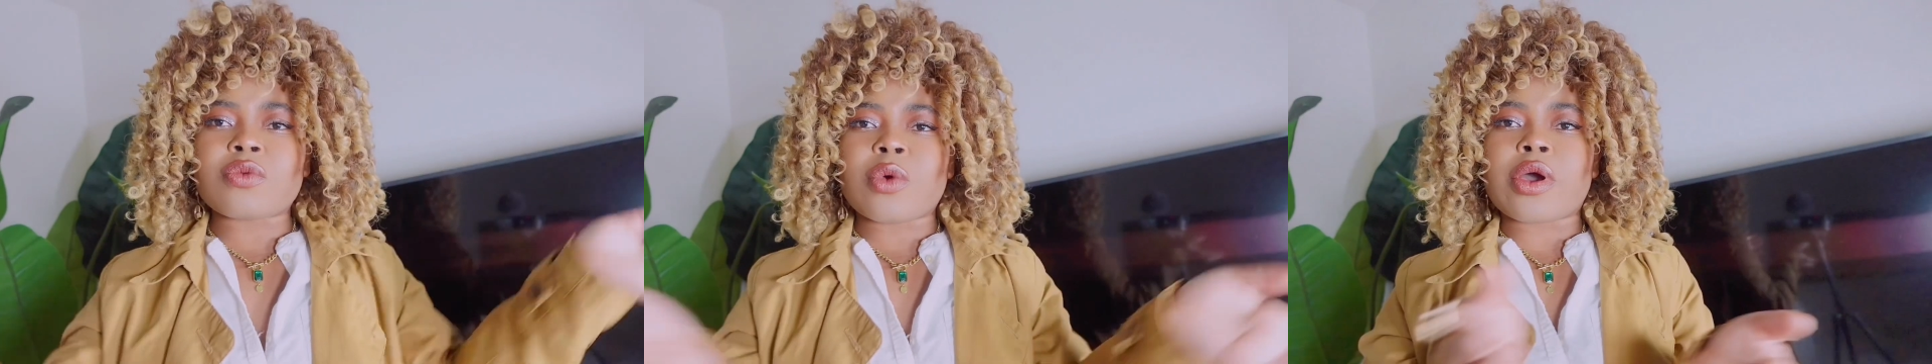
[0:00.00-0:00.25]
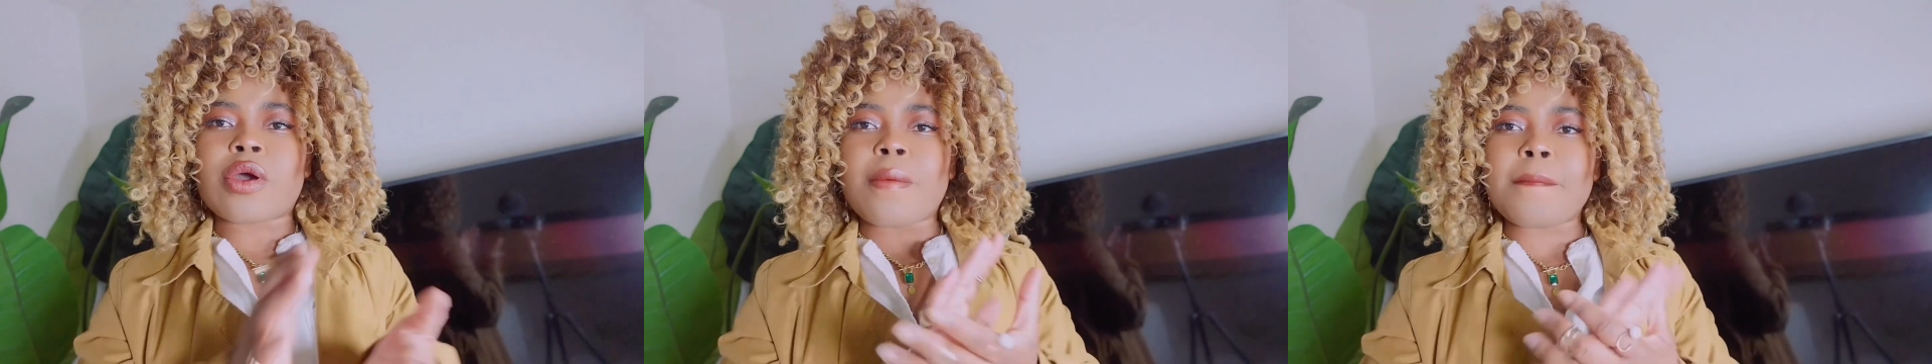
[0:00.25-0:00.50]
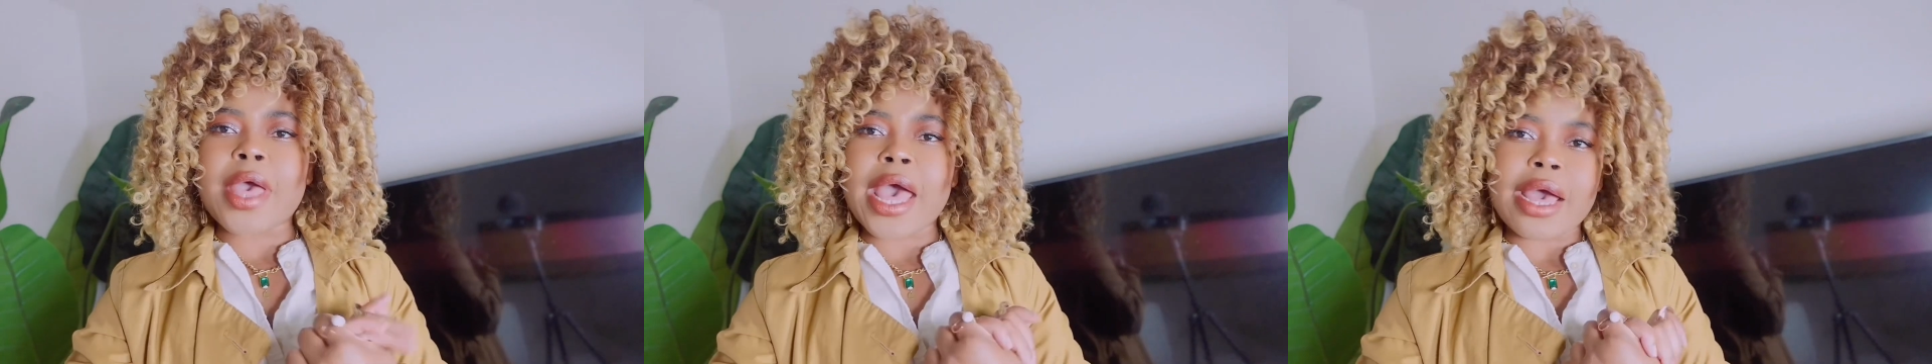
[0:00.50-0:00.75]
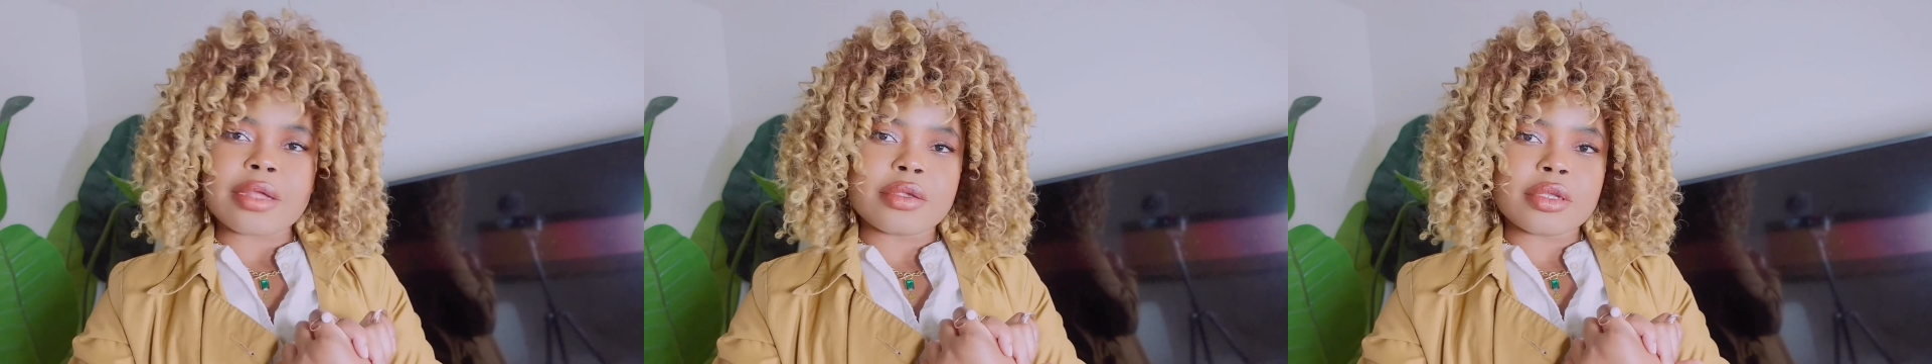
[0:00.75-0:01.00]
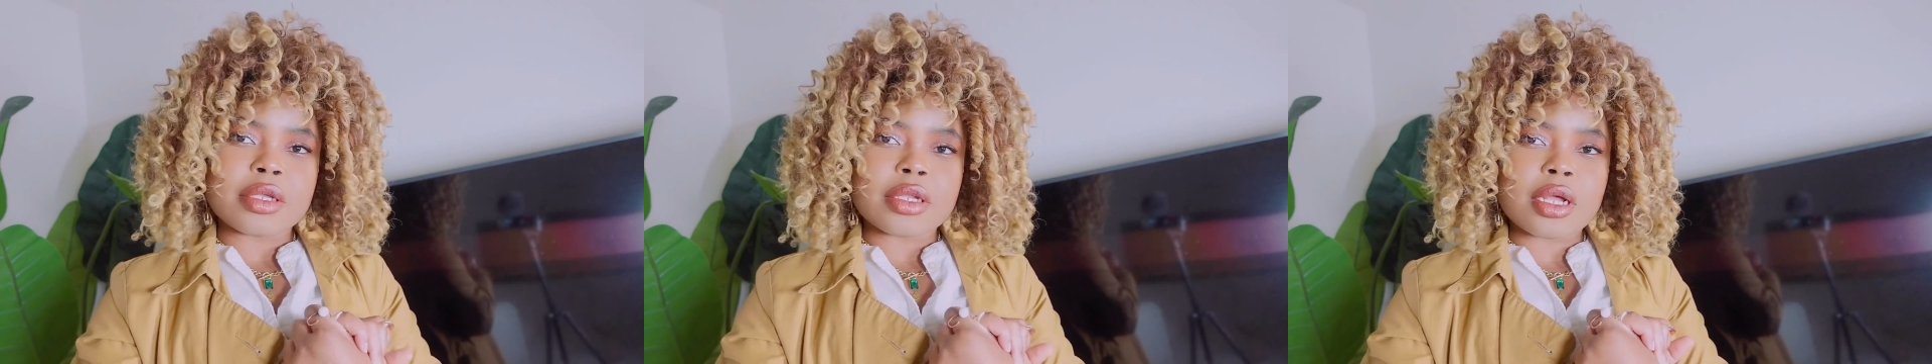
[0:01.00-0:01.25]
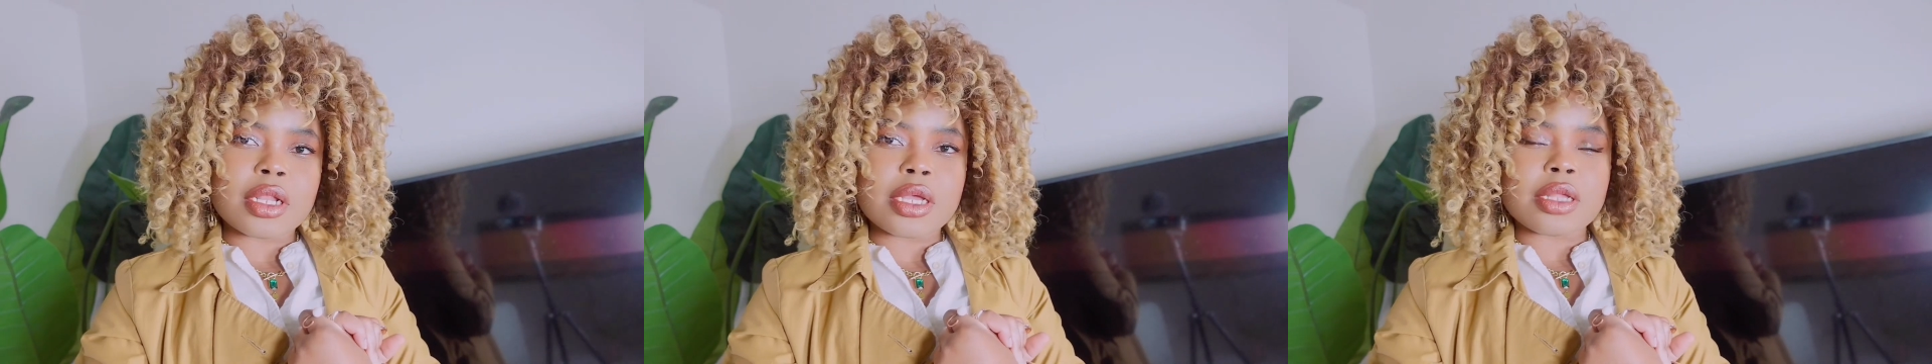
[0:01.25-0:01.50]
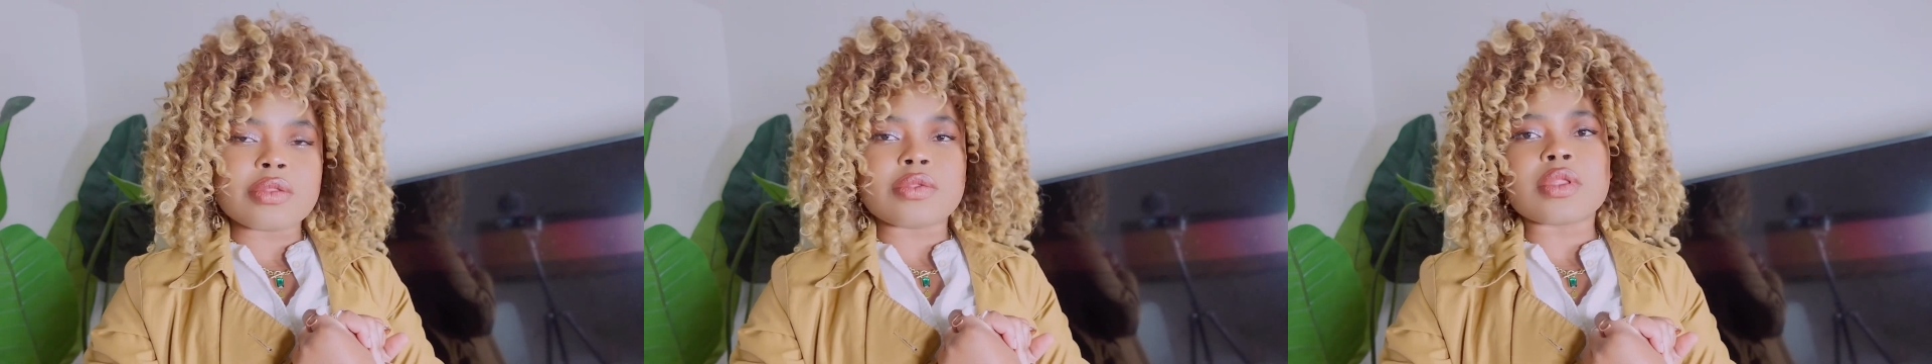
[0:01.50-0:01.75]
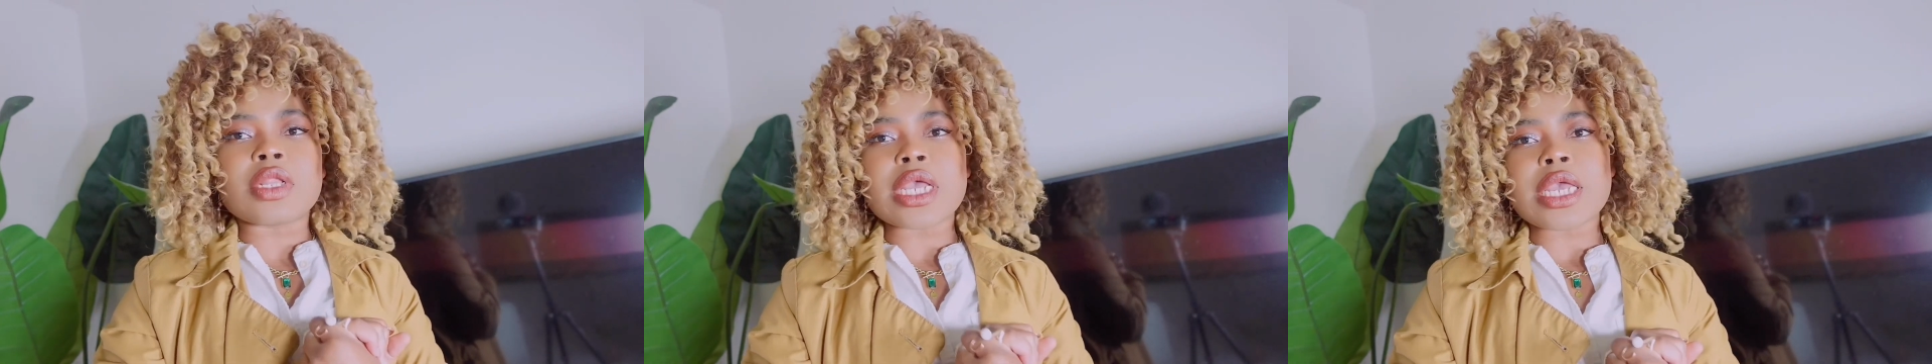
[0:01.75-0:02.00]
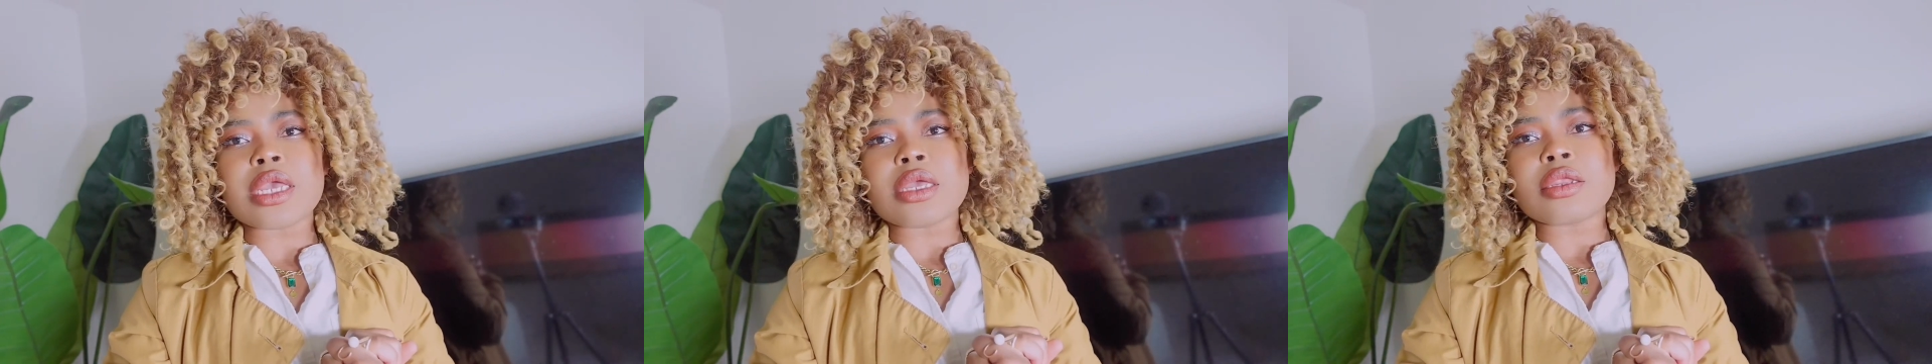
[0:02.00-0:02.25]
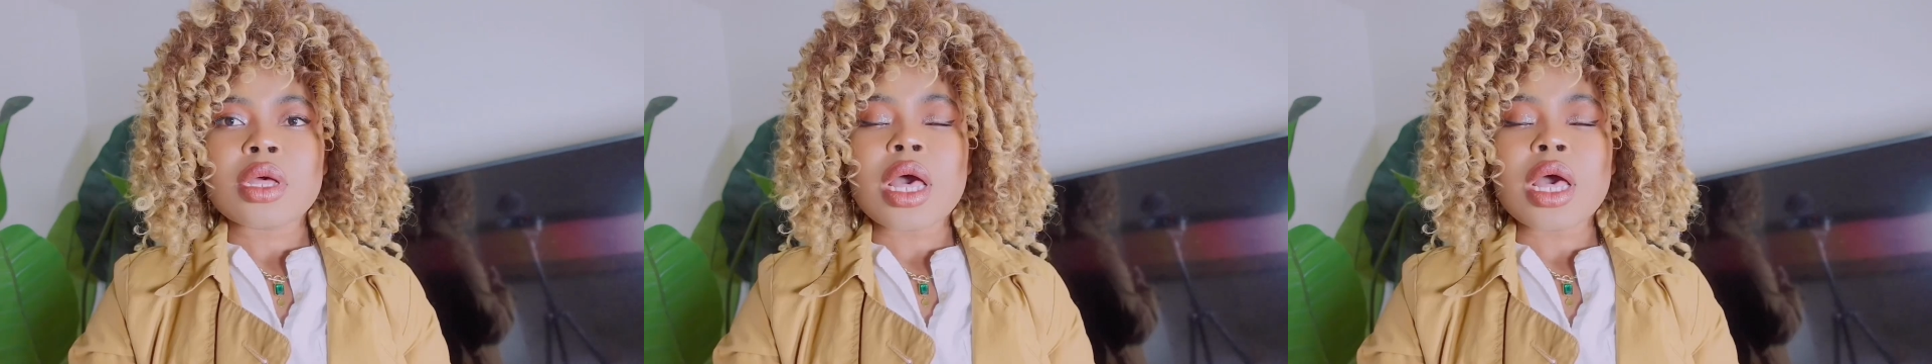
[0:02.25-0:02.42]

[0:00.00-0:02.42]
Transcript: welcome back to Janelle's Lane.